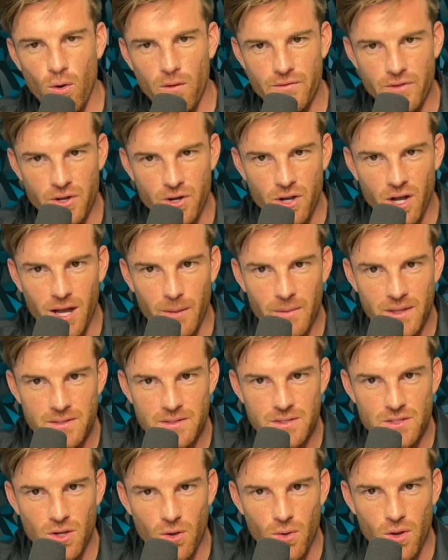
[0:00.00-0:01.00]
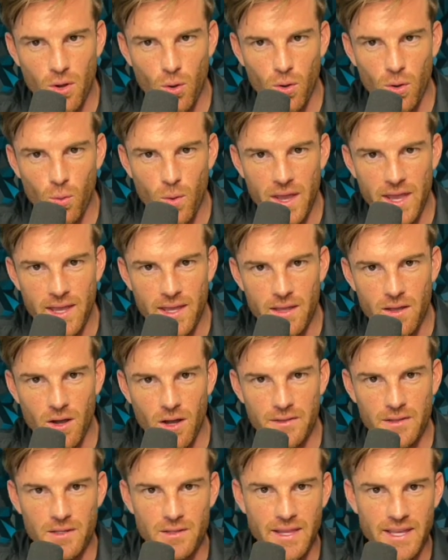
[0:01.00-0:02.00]
of your comments don't go away
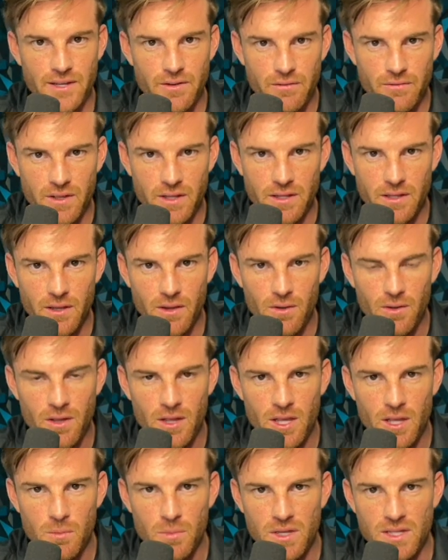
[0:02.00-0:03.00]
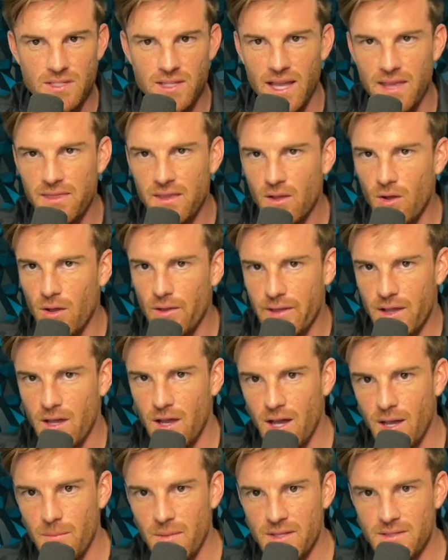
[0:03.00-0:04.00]
on the later video because I think all the
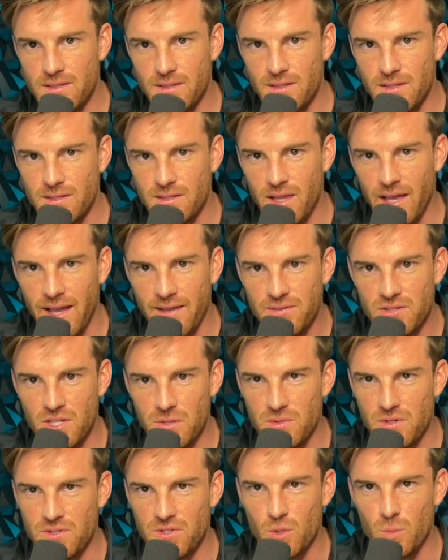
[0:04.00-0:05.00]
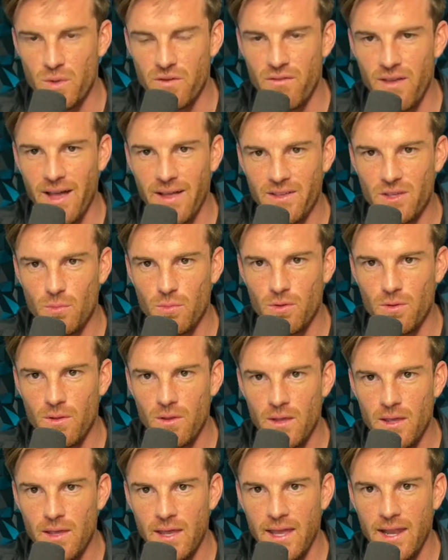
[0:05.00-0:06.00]
comments in these live streams are super valuable.
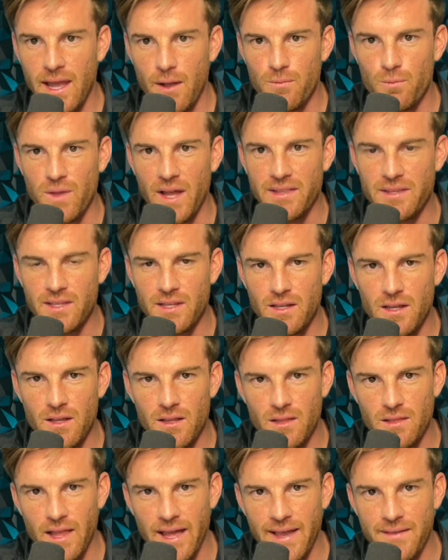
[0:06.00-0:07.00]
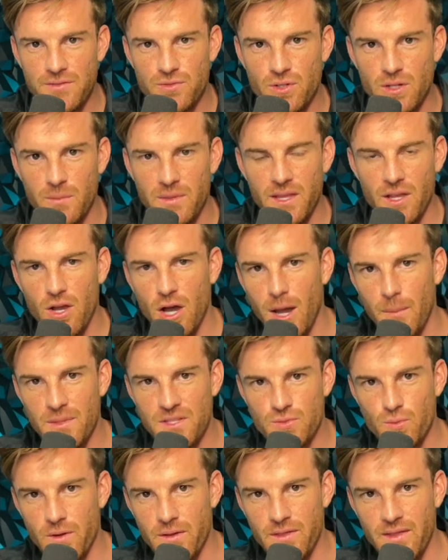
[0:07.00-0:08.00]
And I, I did a, a, live stream and the
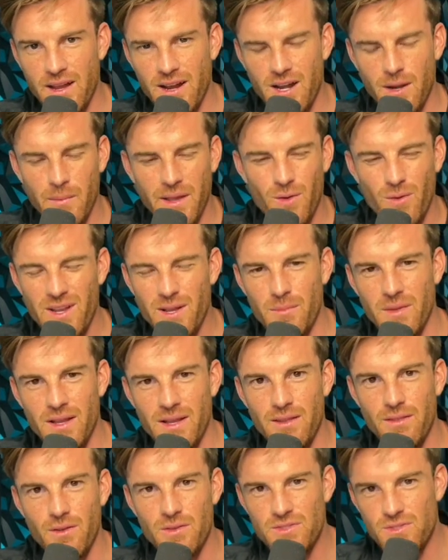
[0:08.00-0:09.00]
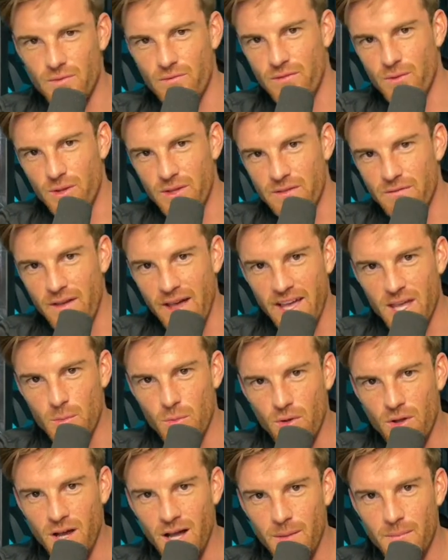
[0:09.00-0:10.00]
comments weren't there. I'm like, wait a minute, those are really
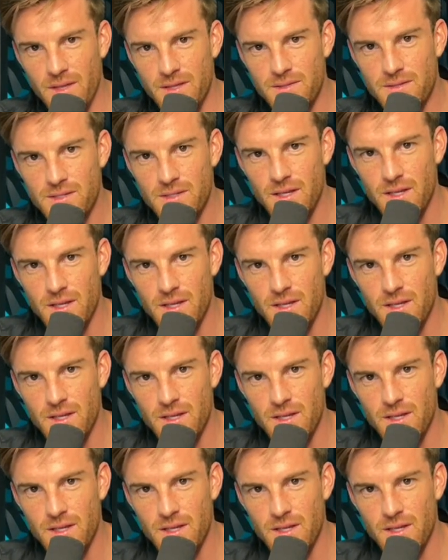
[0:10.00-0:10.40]
valuable comments.